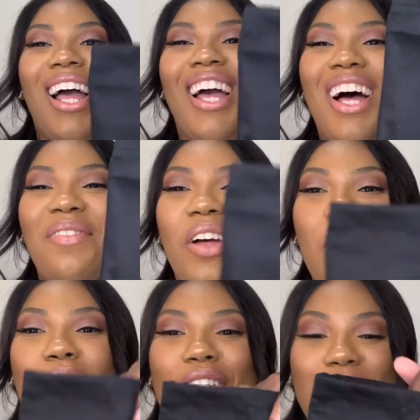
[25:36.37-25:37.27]
Um,
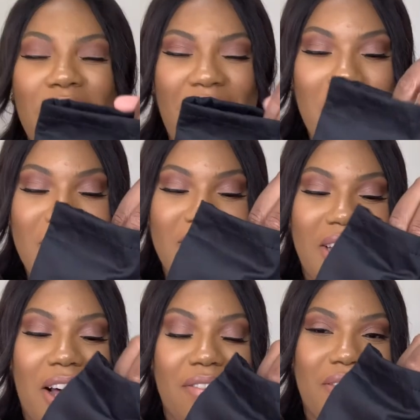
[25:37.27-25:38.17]
so I got
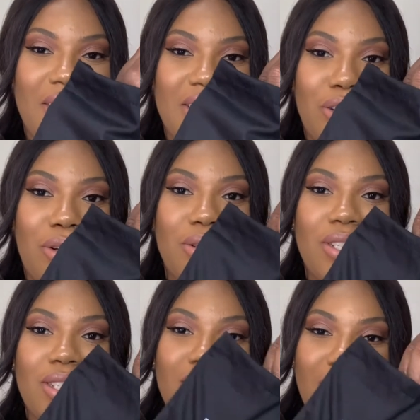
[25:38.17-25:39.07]
myself this little
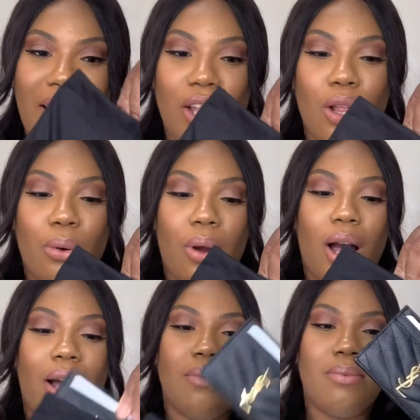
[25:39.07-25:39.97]
Saint
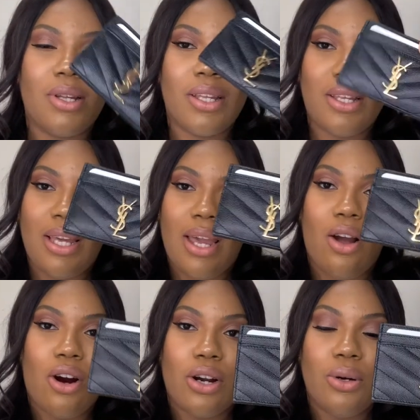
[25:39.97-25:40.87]
Laurent
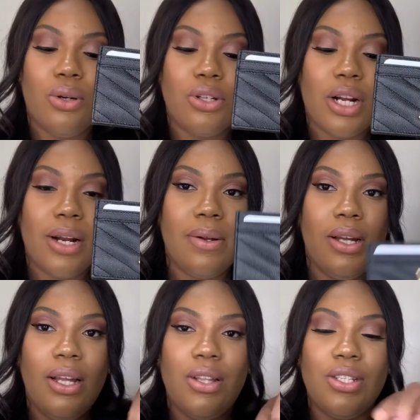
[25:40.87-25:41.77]
card holder,
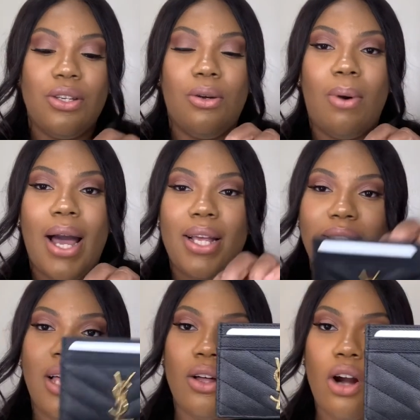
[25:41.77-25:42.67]
this little
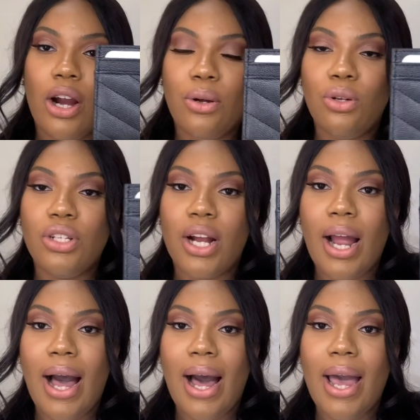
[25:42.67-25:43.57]
YSL card holder.
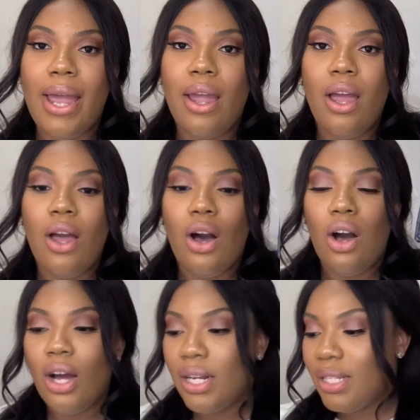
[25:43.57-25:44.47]
I
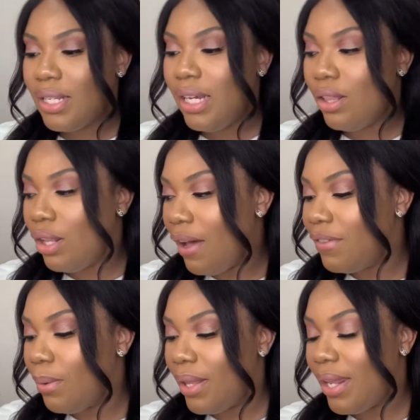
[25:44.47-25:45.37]
honestly love
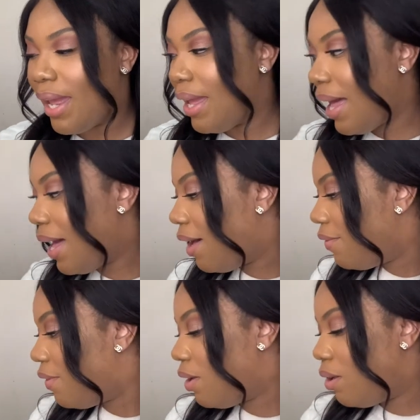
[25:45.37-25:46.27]
the one that I
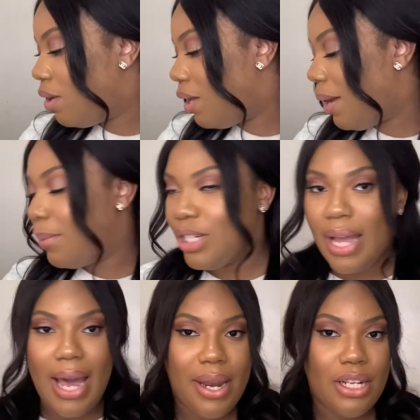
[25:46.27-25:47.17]
have. I wish I
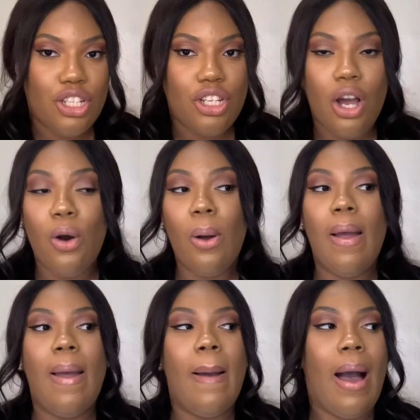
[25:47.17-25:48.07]
had it show.
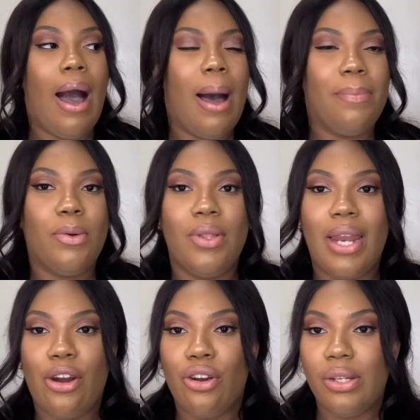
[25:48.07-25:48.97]
Um, the one that
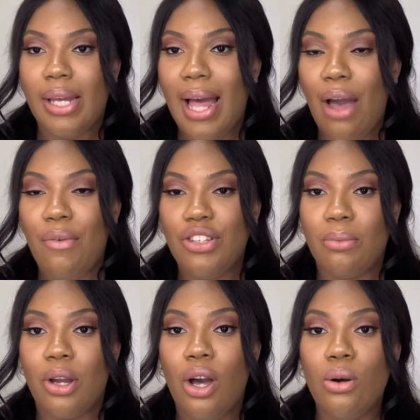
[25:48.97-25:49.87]
I currently have is
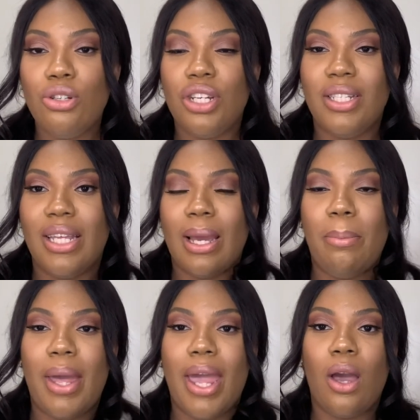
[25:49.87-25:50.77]
from Coach. It's like a
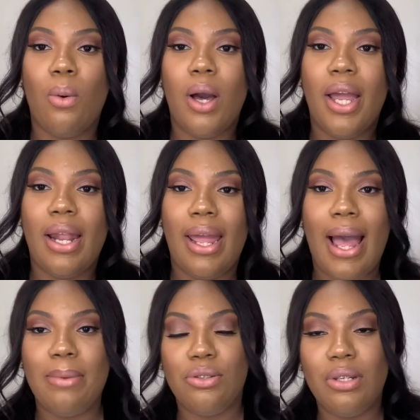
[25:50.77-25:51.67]
pink one. I
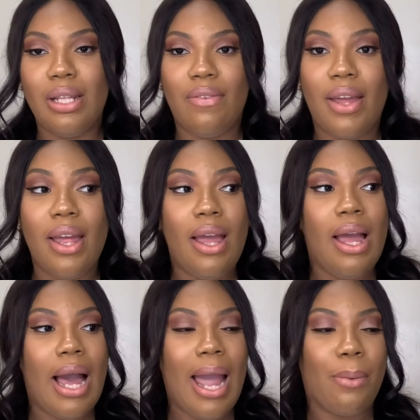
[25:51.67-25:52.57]
absolutely love it.
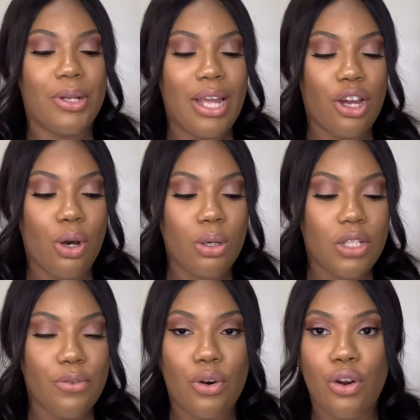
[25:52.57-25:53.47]
I worked at Coach
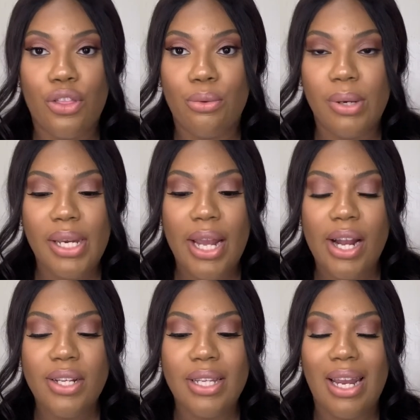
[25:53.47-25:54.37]
for three
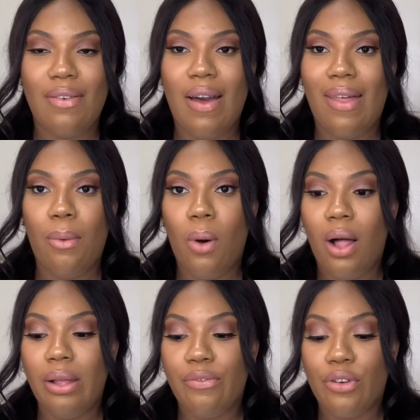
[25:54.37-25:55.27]
years and I've had that
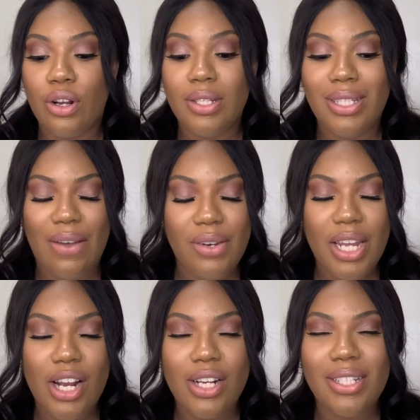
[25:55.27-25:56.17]
wallet for seven
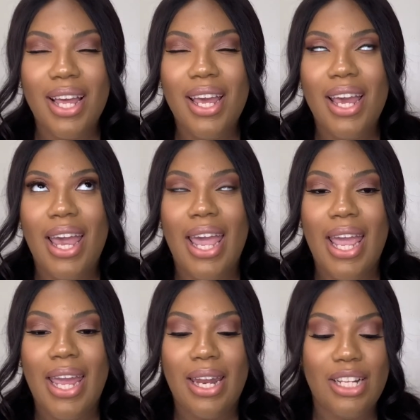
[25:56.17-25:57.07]
years
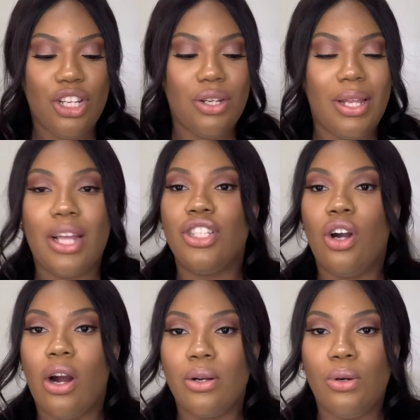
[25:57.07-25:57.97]
and it's a like it's a
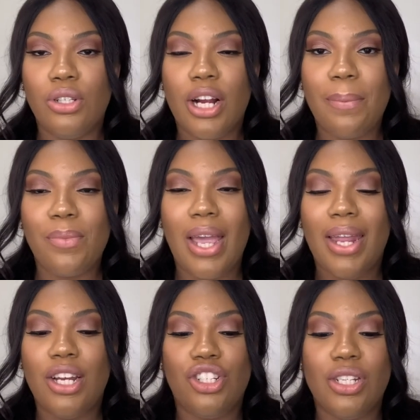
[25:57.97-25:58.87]
card holder
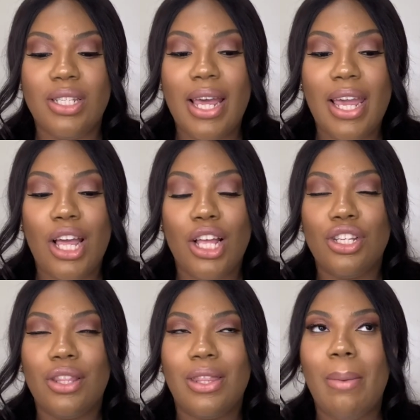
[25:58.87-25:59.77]
and it's just like
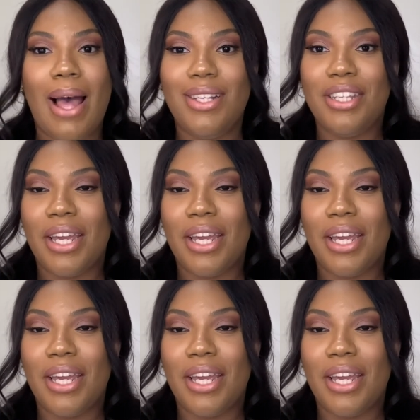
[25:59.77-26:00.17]
the best.